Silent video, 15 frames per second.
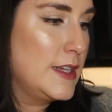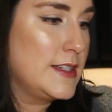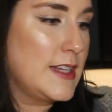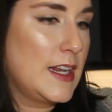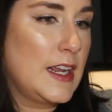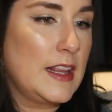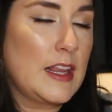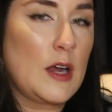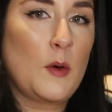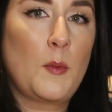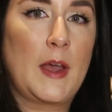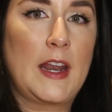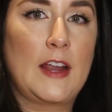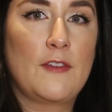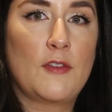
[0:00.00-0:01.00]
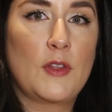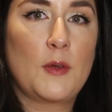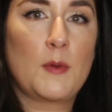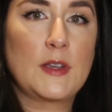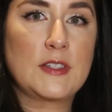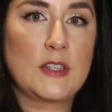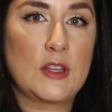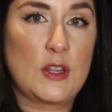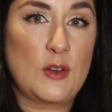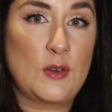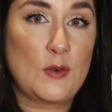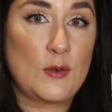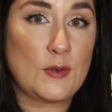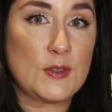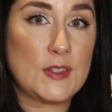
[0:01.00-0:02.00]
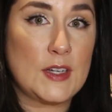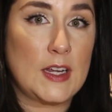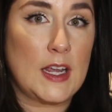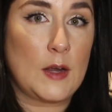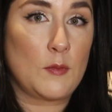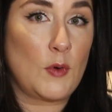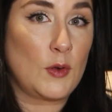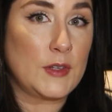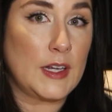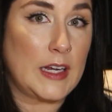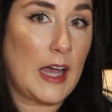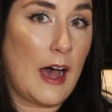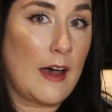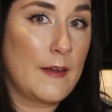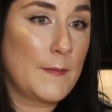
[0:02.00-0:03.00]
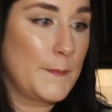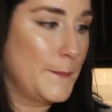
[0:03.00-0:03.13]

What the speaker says: sitting there waiting for the rest of the noodles to get rolled and cut.